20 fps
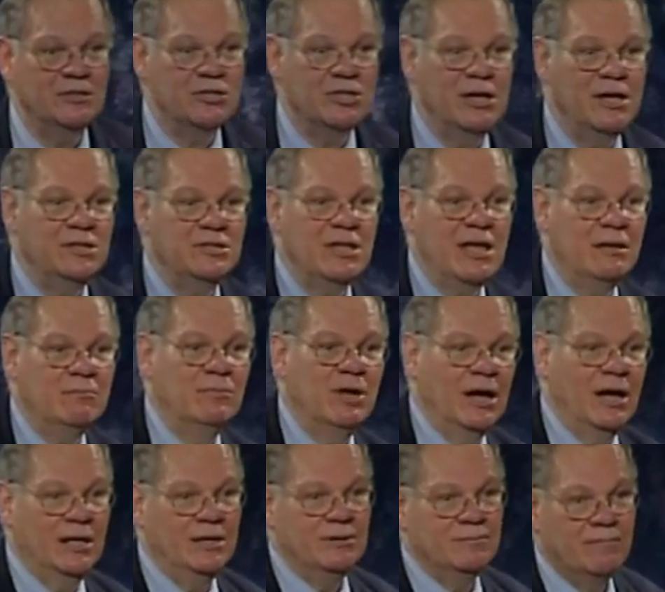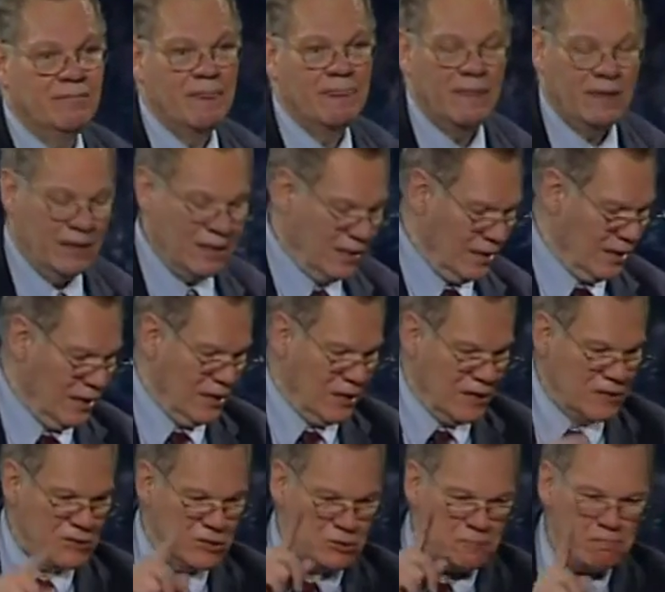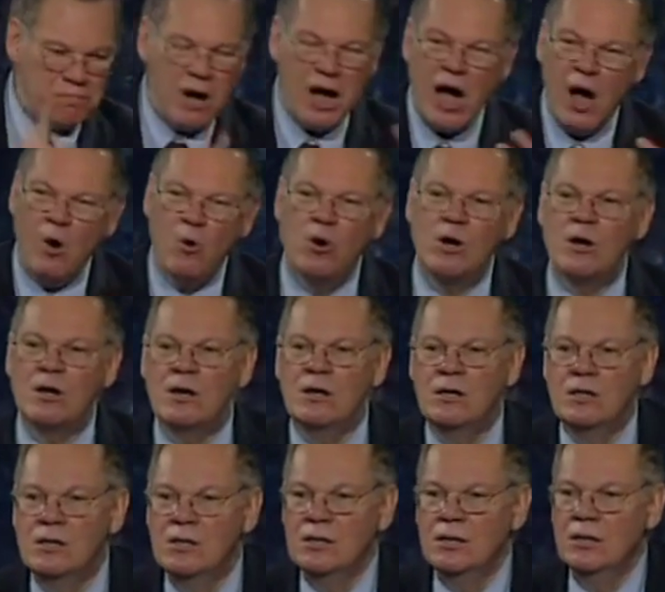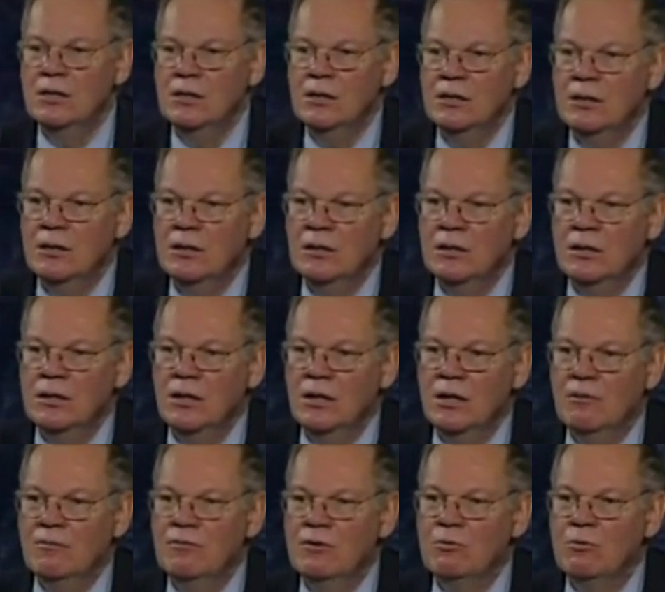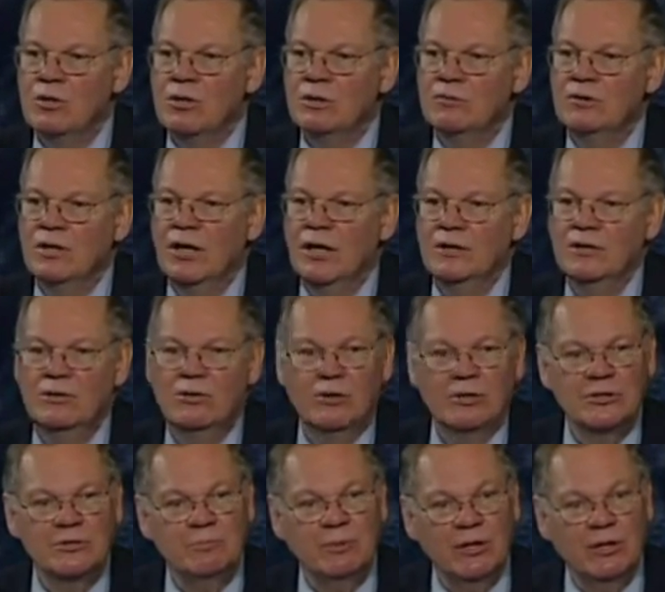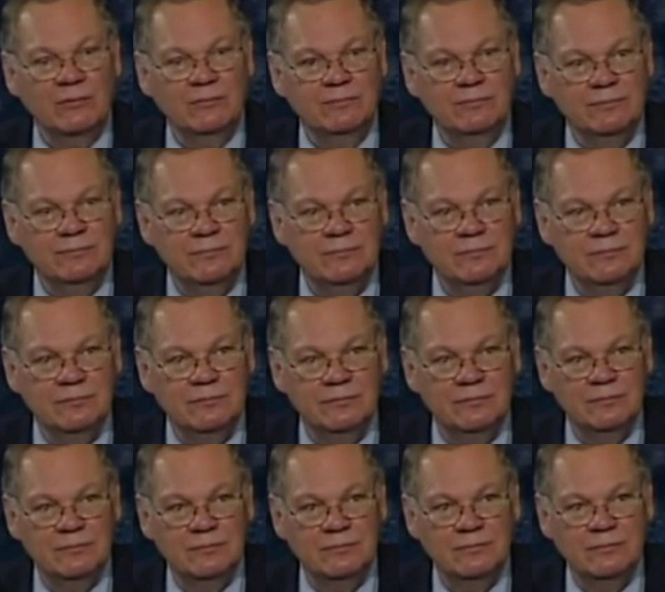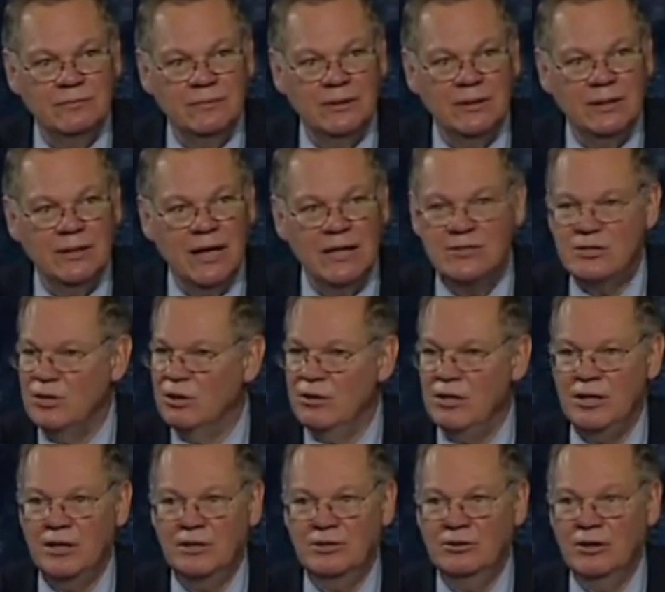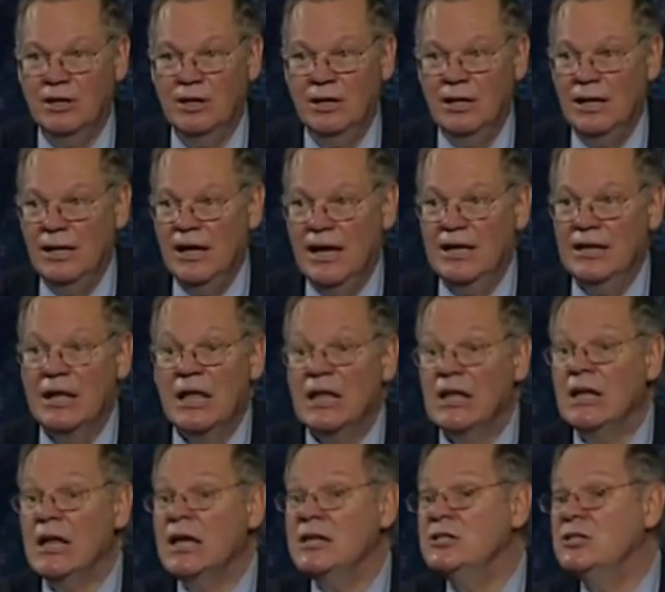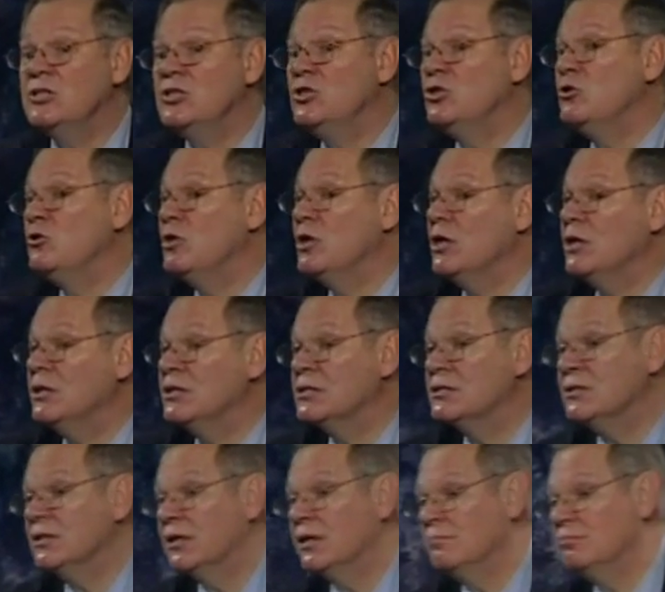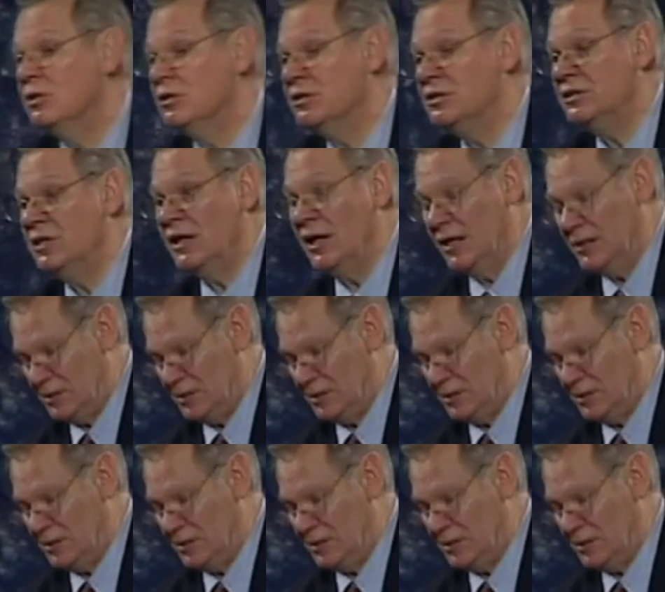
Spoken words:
that mind is the power of the Word of God and the Holy Spirit. That's the only thing that can do it. And lest you think it's not up to the task,